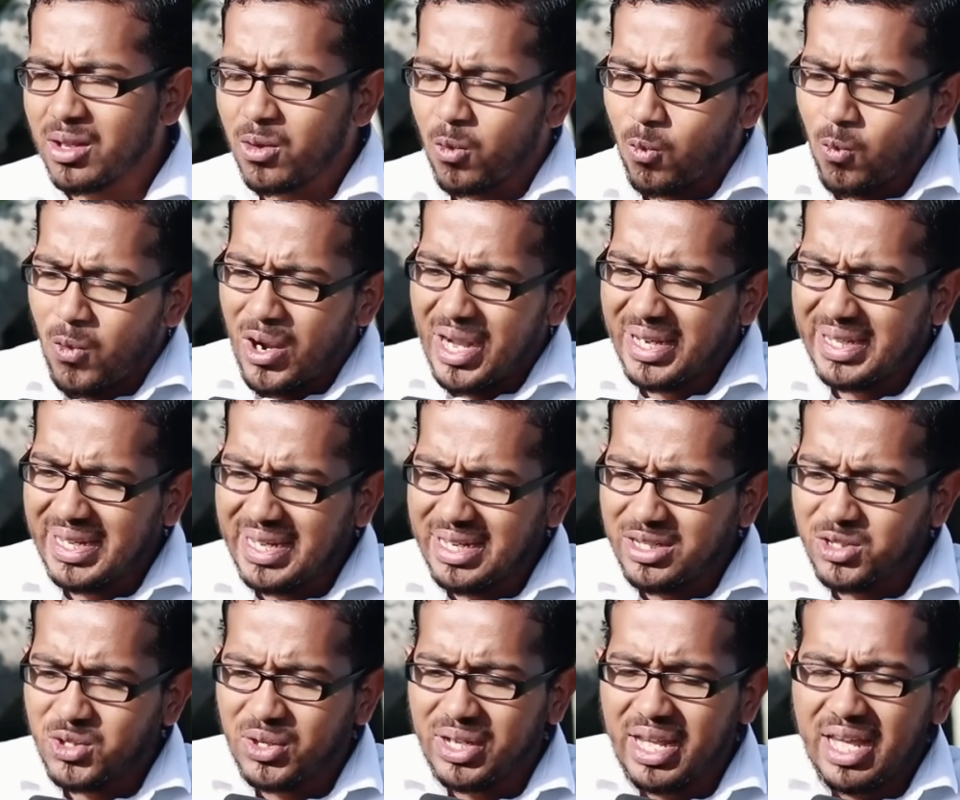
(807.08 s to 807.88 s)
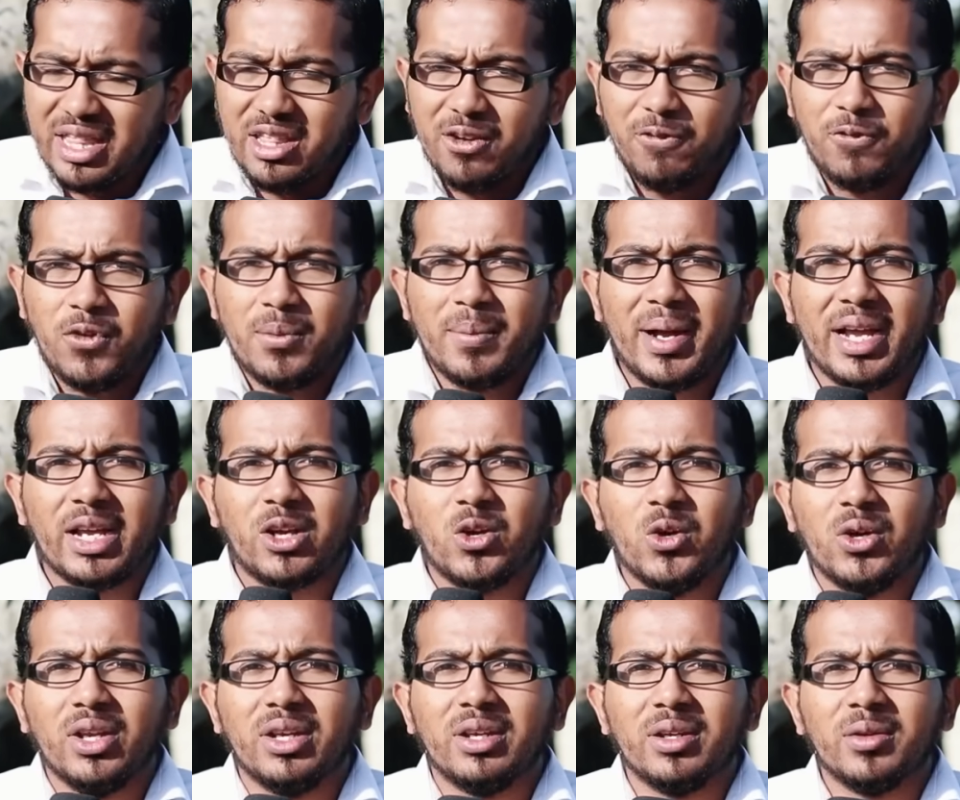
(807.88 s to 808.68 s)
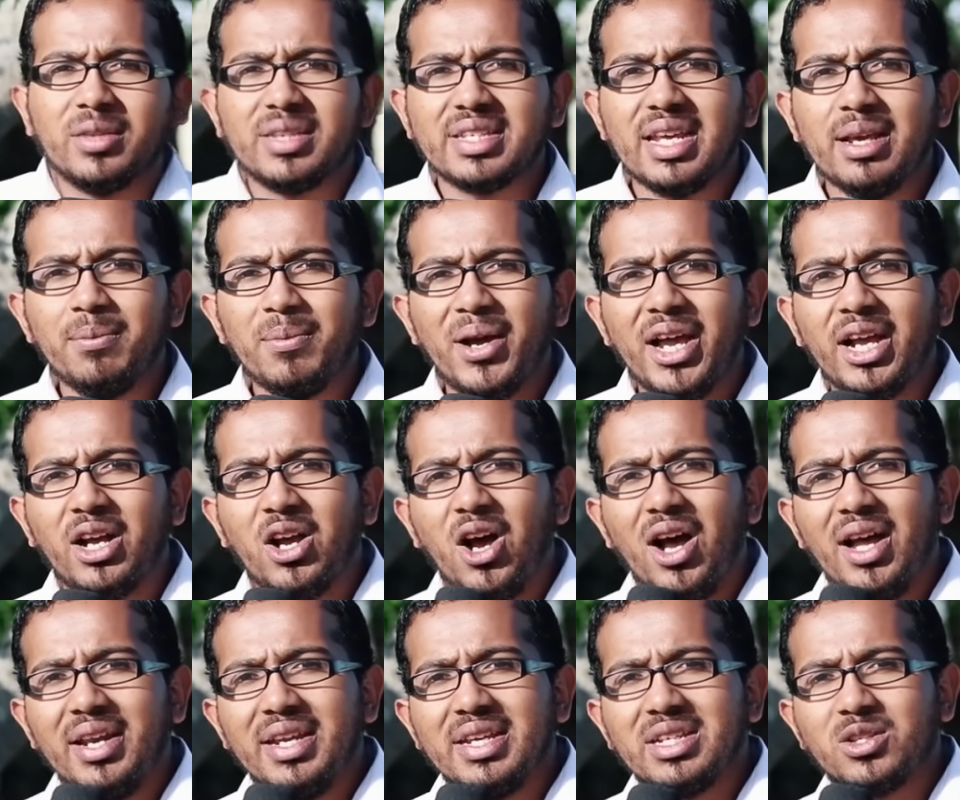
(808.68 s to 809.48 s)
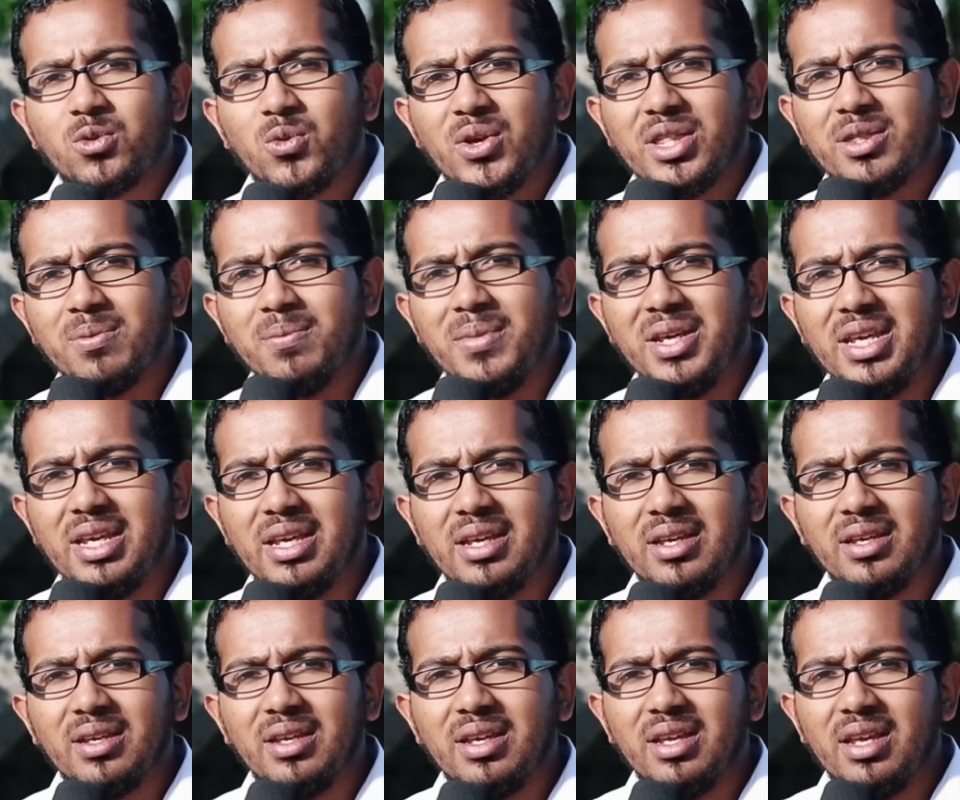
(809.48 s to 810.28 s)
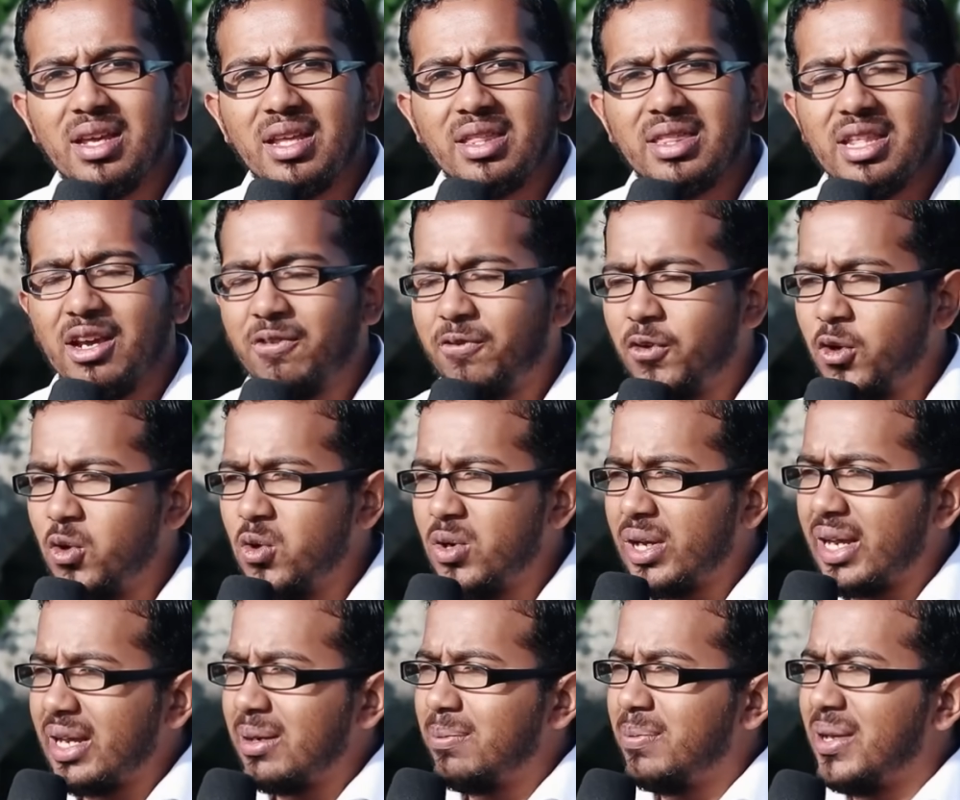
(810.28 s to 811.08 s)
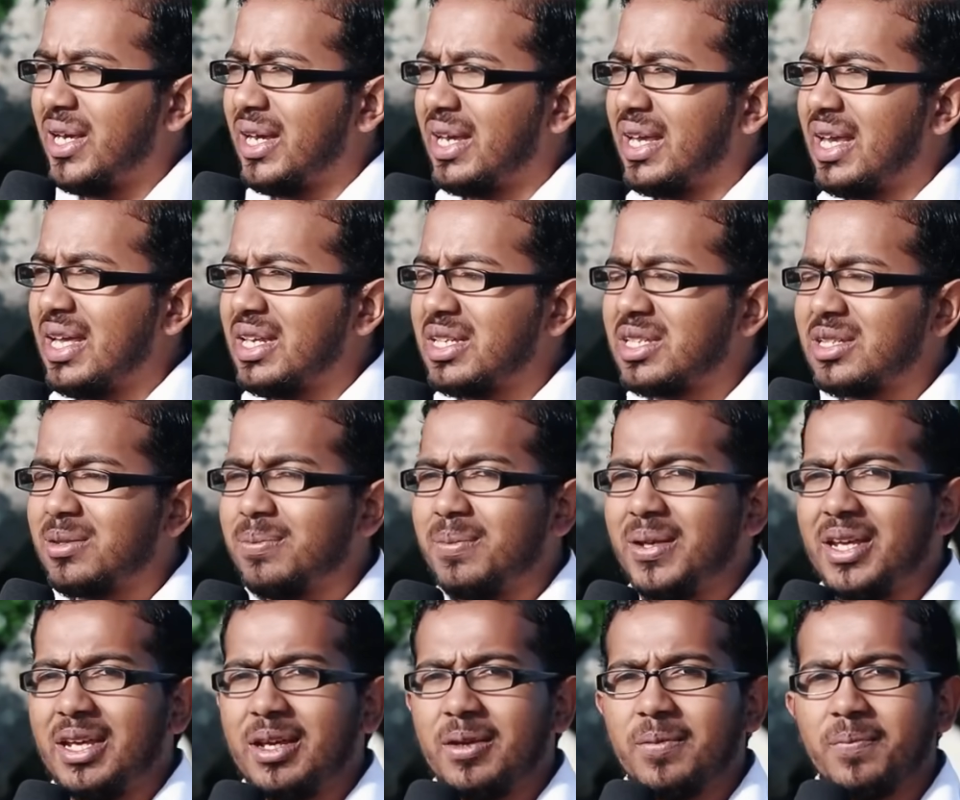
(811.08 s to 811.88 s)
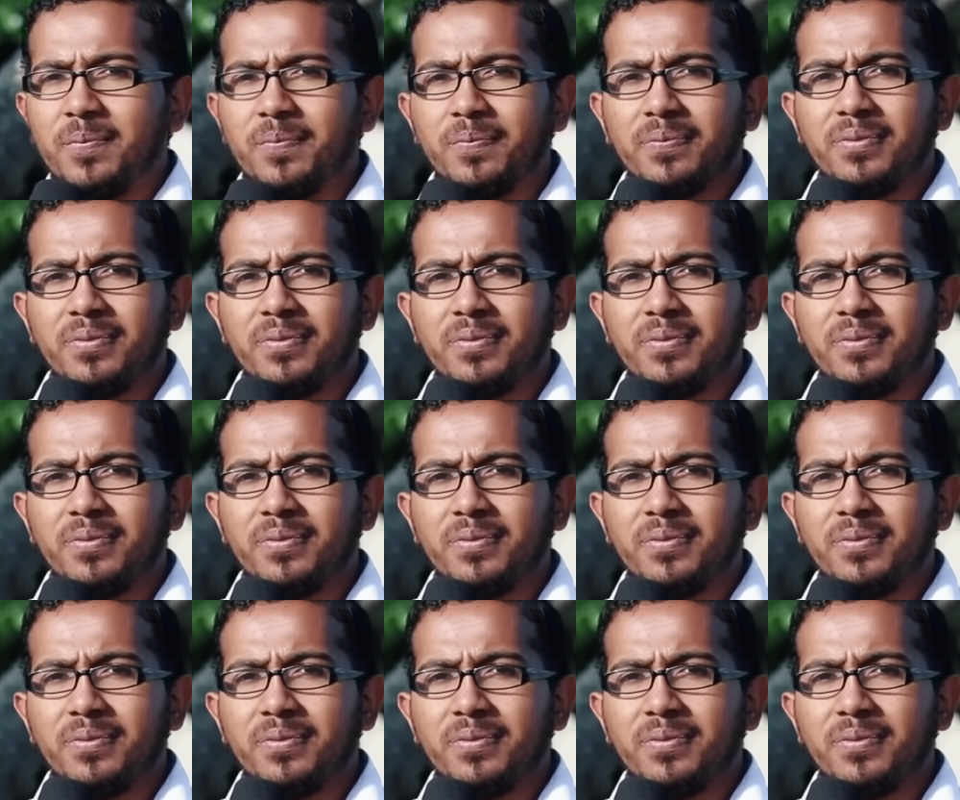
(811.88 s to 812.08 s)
working together for my good. Say, my God is with me. Therefore, who can be against me?